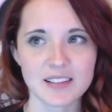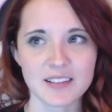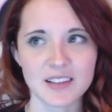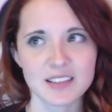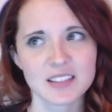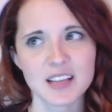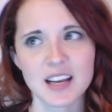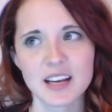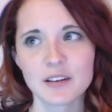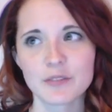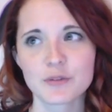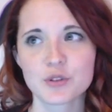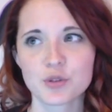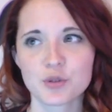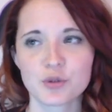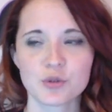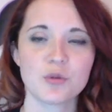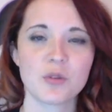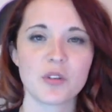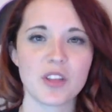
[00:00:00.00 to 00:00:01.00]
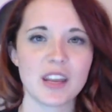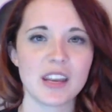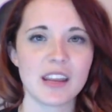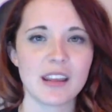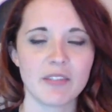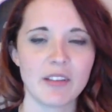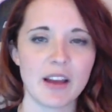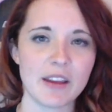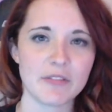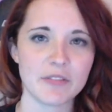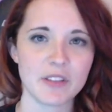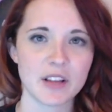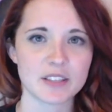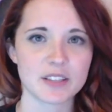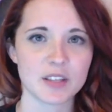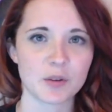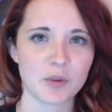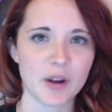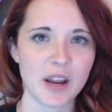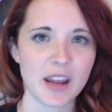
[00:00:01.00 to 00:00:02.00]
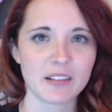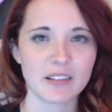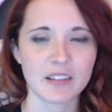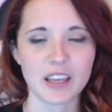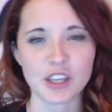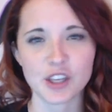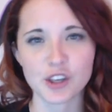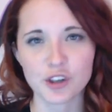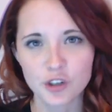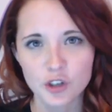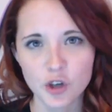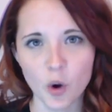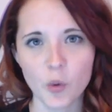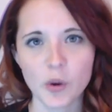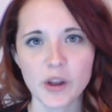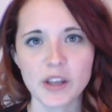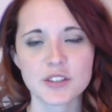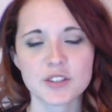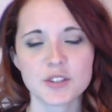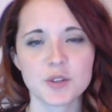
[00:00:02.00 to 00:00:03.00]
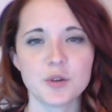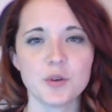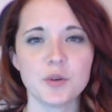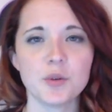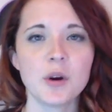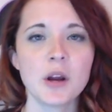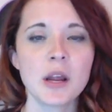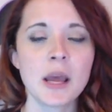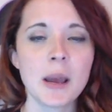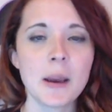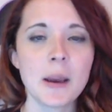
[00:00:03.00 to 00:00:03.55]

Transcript: And that's kind of true with any life lesson, right? Like, you're going to